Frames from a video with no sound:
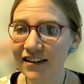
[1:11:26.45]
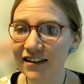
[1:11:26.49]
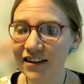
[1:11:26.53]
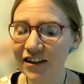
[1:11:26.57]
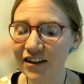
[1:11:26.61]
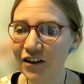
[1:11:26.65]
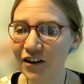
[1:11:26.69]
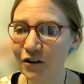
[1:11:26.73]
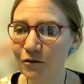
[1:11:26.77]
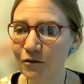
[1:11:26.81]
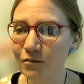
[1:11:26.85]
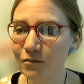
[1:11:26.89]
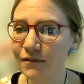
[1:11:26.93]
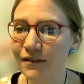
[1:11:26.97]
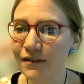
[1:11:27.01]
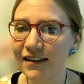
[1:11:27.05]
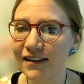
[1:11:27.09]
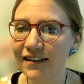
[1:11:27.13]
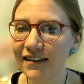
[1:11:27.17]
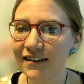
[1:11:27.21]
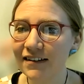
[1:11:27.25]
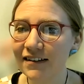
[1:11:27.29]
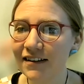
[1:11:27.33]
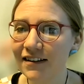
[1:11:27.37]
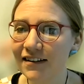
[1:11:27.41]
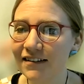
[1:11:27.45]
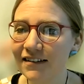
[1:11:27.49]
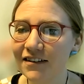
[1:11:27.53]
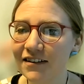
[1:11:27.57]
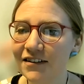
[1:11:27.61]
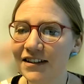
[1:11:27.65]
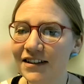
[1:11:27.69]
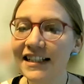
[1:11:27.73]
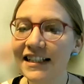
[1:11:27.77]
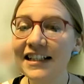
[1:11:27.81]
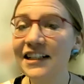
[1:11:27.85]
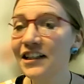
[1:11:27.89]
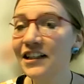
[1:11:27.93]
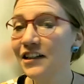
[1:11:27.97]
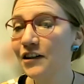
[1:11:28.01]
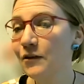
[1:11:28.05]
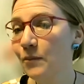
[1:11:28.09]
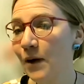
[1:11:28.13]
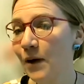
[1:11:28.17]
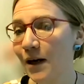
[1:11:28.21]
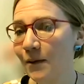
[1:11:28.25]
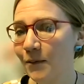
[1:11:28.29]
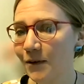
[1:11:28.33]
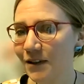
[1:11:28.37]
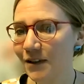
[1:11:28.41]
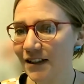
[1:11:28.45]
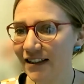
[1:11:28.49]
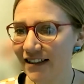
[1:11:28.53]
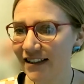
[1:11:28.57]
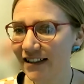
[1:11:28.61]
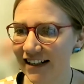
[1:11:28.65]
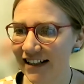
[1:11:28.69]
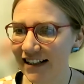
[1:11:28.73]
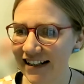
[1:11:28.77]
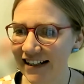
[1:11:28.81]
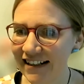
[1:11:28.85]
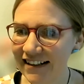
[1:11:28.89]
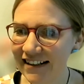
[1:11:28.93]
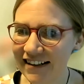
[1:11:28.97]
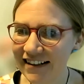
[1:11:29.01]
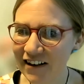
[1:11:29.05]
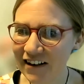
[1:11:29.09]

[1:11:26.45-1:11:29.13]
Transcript: you're seeing it in the papers today.